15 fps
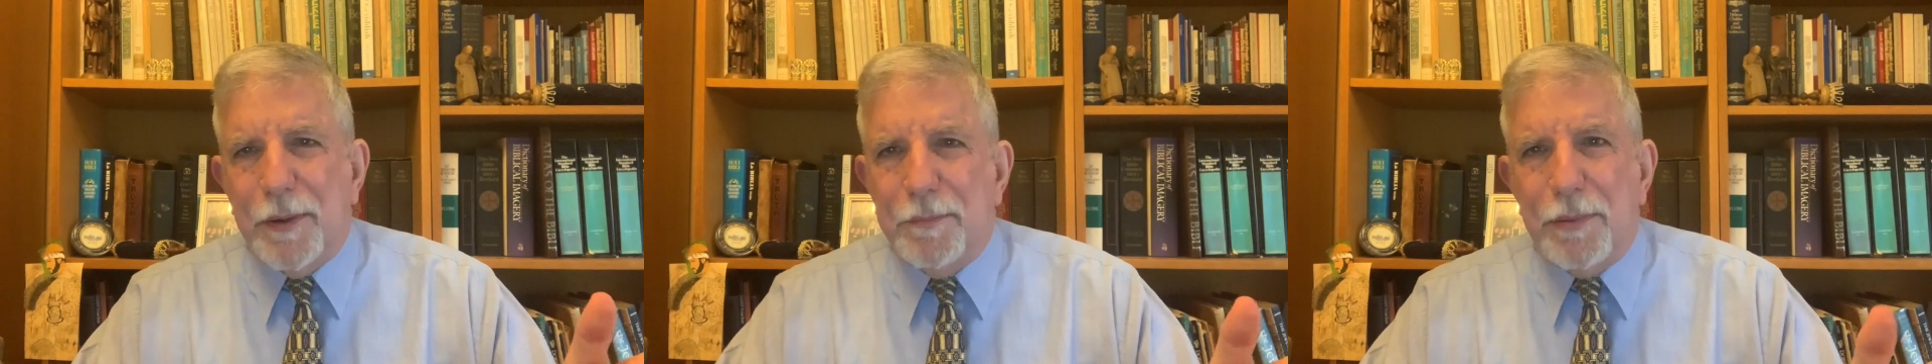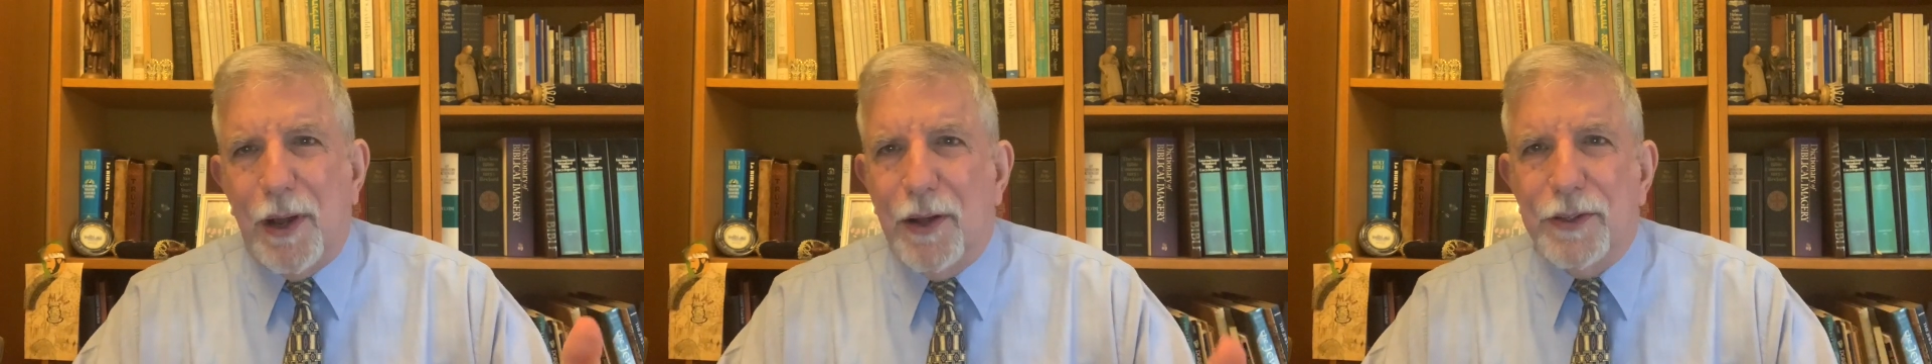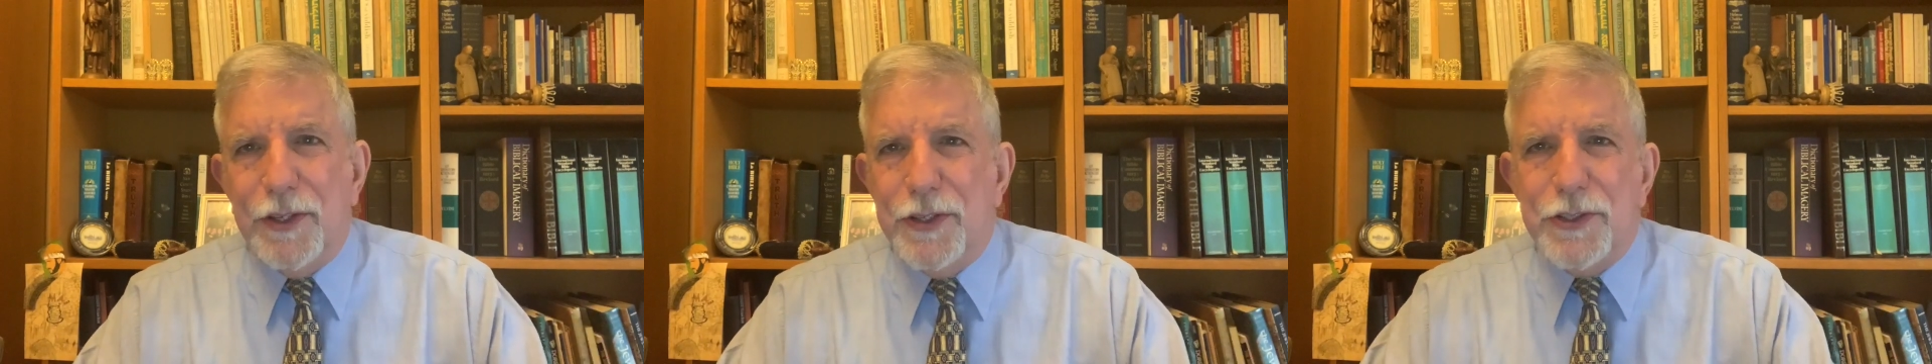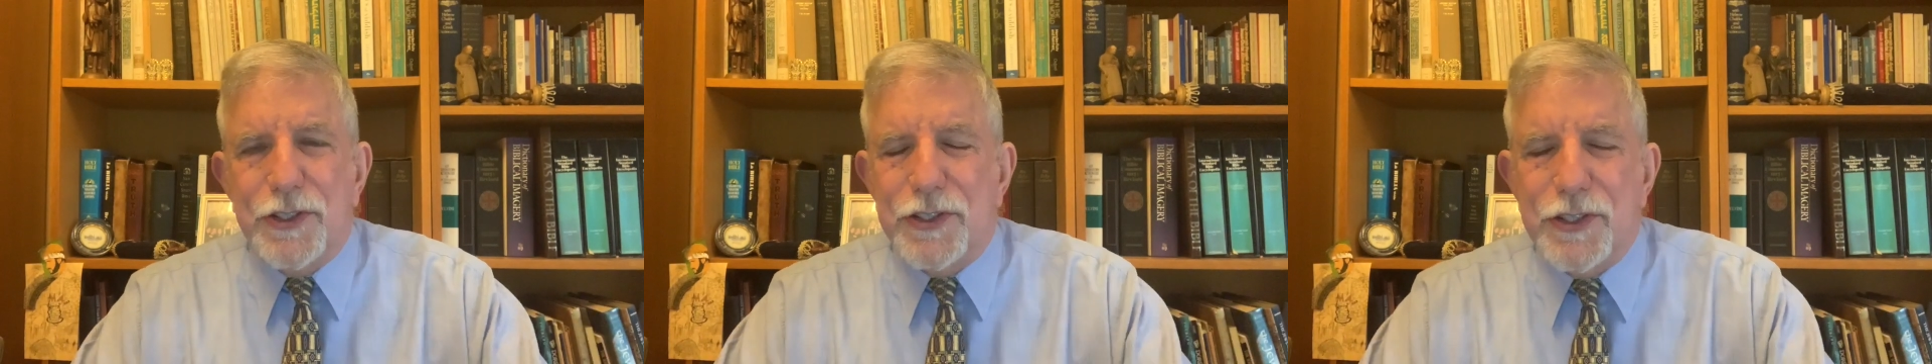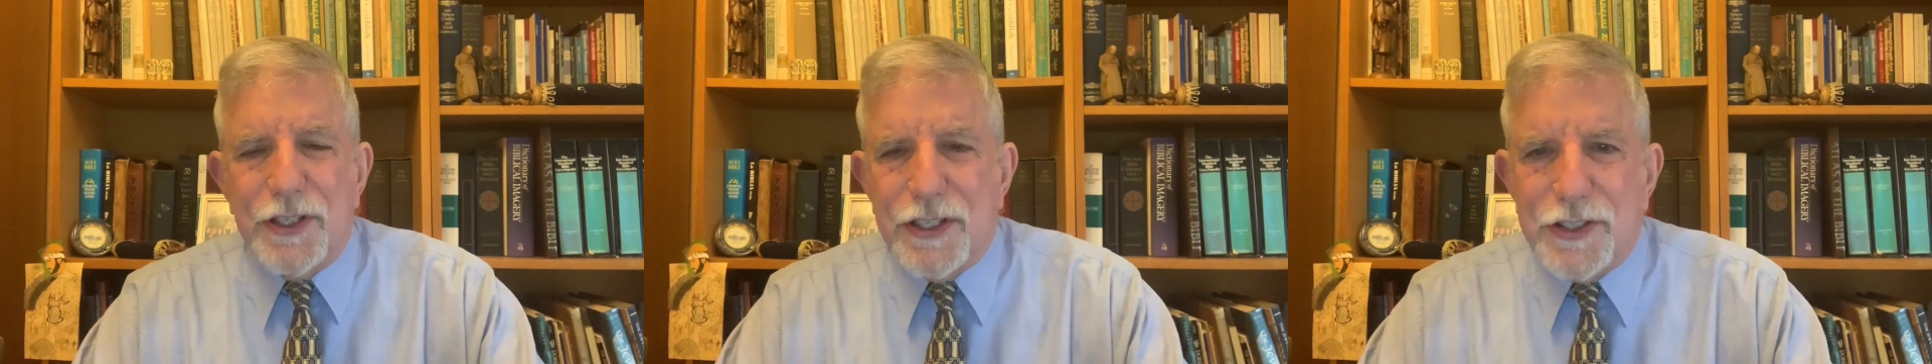Paul
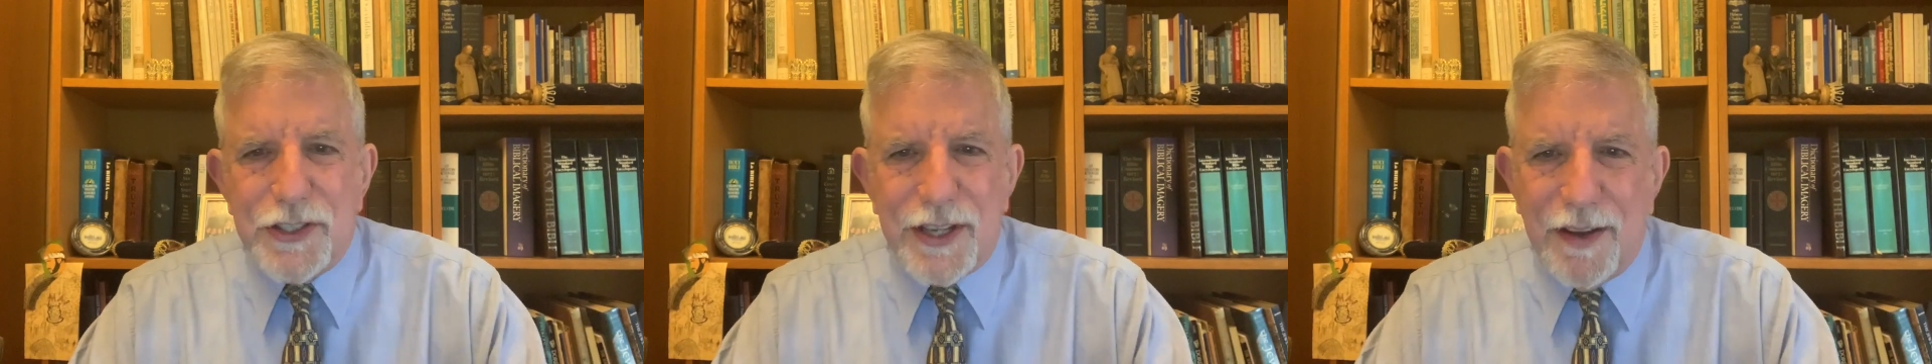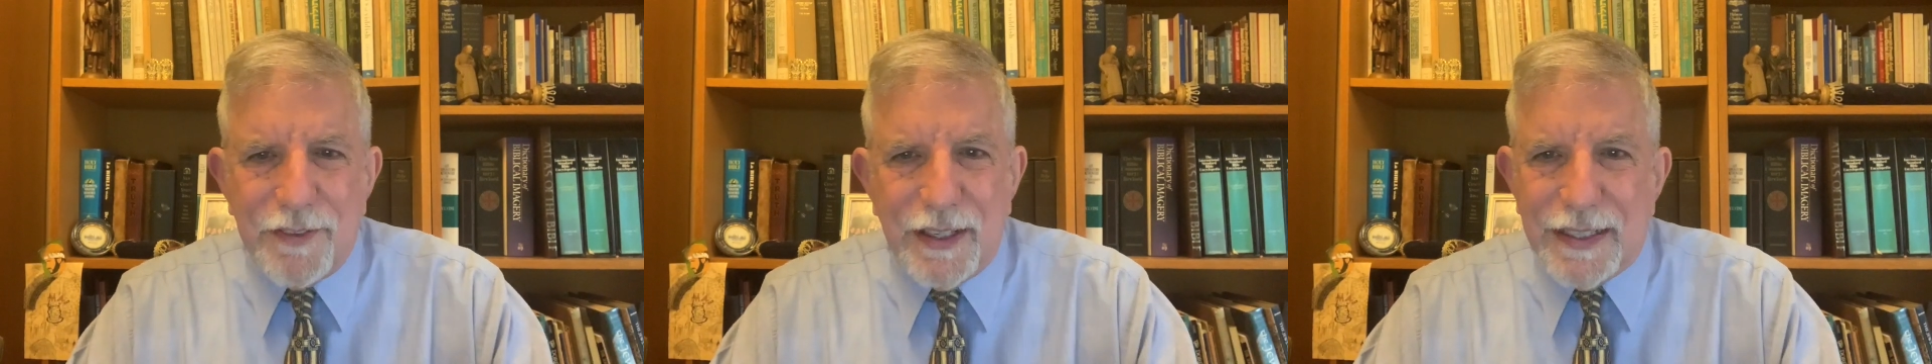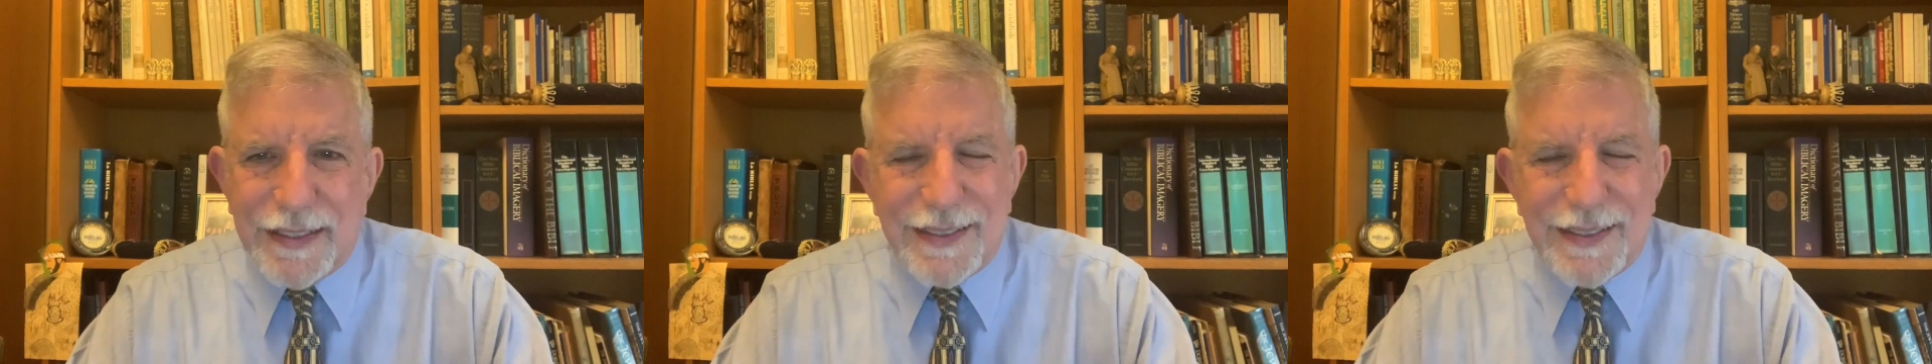uses this seventy